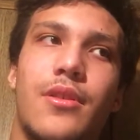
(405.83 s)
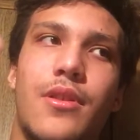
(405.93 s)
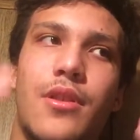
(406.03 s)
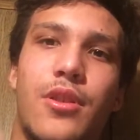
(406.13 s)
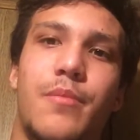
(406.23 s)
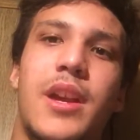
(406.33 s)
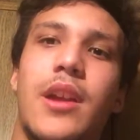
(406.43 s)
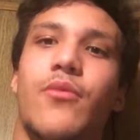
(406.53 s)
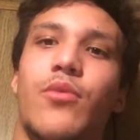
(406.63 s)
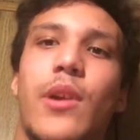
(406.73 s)
you're
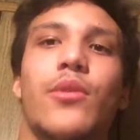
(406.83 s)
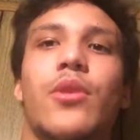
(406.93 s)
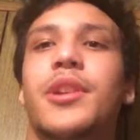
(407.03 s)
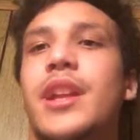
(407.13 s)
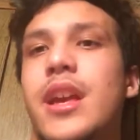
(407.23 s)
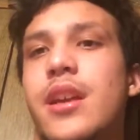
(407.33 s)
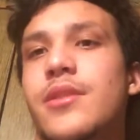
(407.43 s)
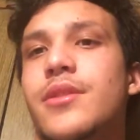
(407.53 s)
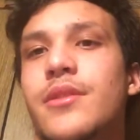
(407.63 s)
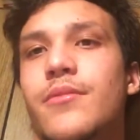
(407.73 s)
being railroaded
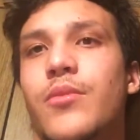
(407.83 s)
into